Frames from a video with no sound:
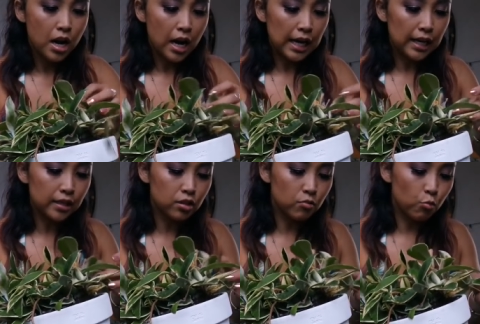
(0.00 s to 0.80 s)
I
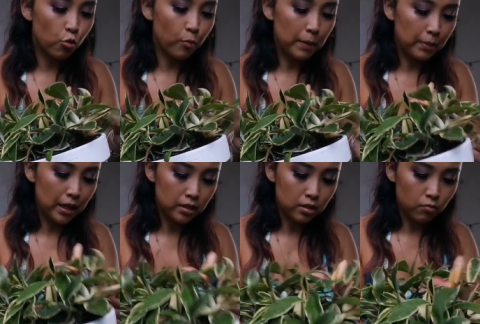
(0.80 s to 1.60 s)
like to move my
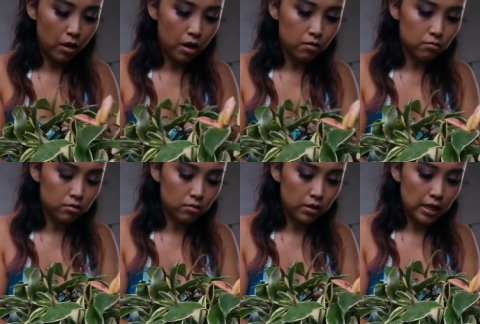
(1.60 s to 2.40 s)
plants around
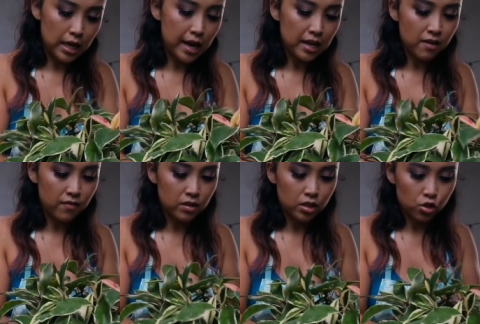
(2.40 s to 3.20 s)
so they get
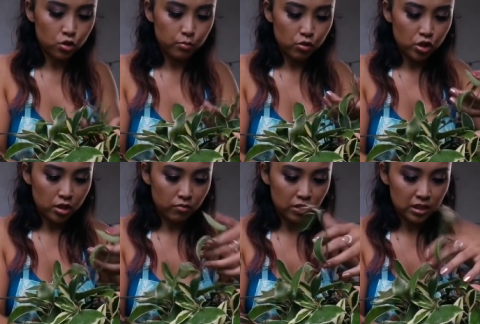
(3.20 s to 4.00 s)
even
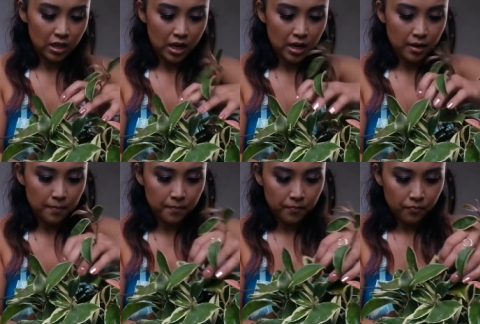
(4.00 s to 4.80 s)
distribution of sun.